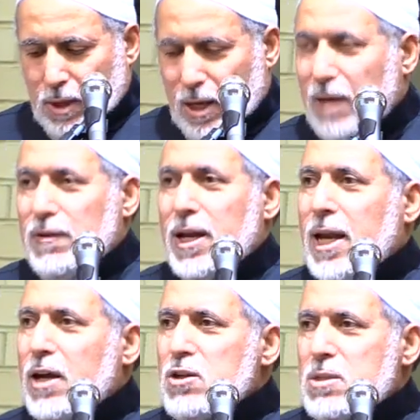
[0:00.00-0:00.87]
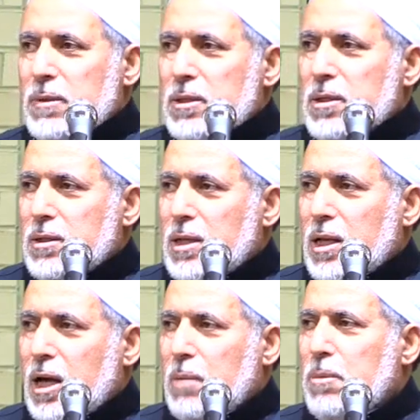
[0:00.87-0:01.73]
I have an announcement
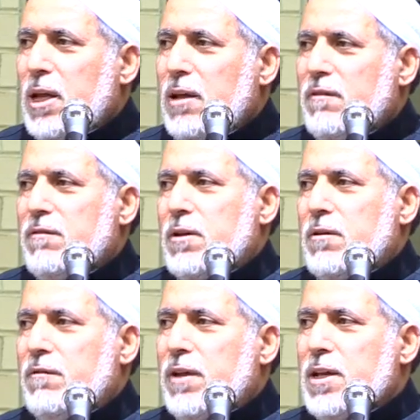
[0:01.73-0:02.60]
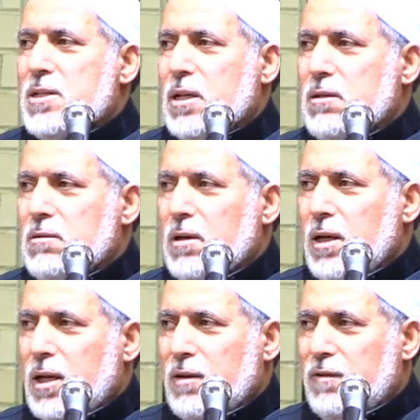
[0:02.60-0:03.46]
that I believe very
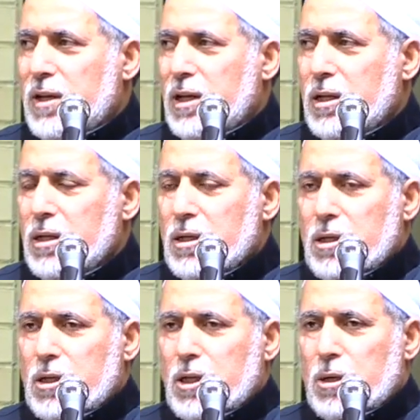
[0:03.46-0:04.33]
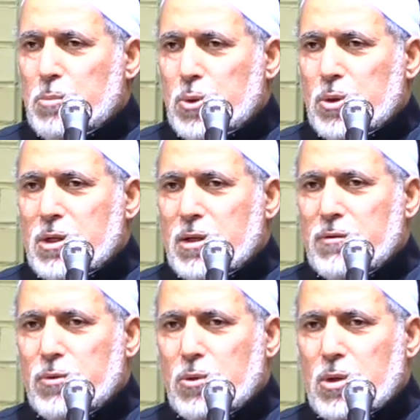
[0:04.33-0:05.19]
central and very
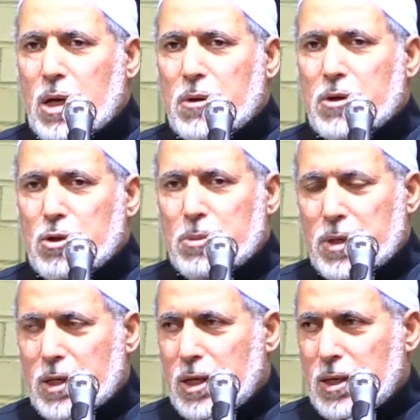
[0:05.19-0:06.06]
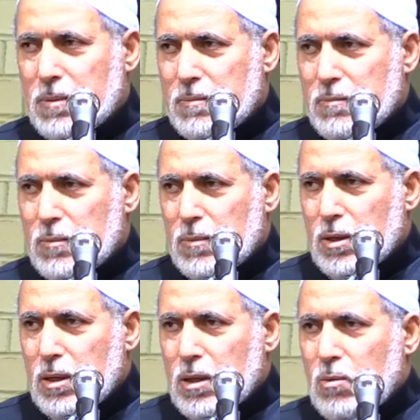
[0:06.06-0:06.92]
important for our community.
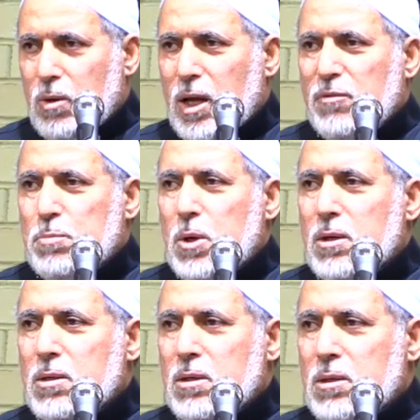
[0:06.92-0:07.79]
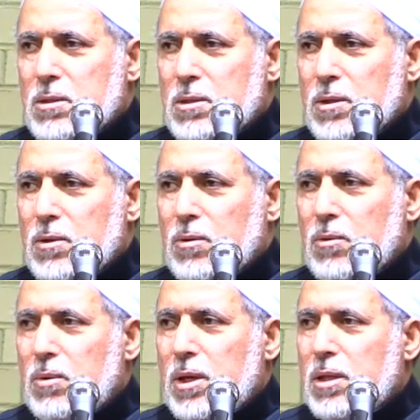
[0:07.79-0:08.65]
We have partnered
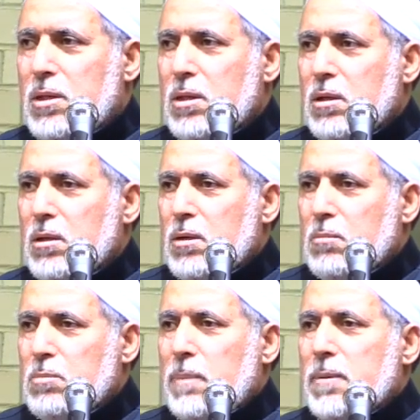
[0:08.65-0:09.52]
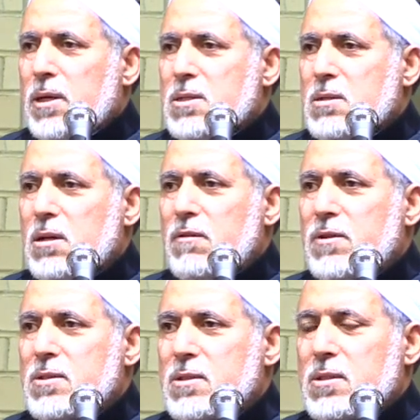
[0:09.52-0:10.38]
with public
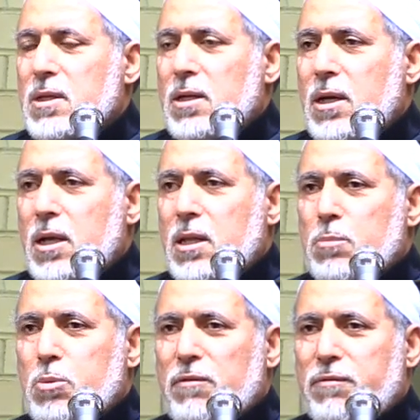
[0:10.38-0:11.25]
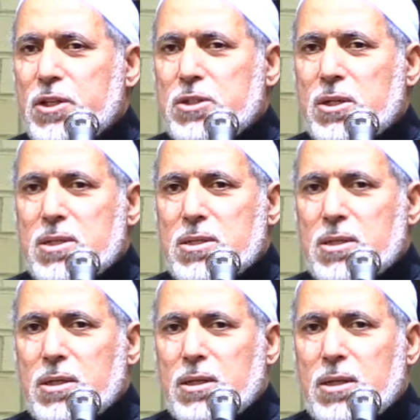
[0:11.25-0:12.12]
service health
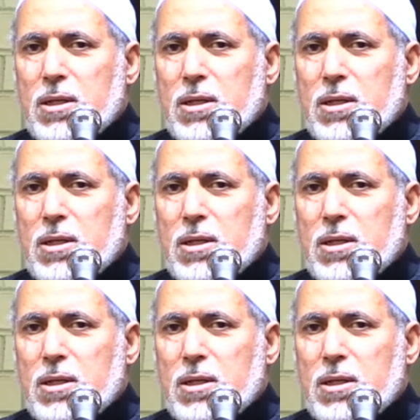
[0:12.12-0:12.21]
professionals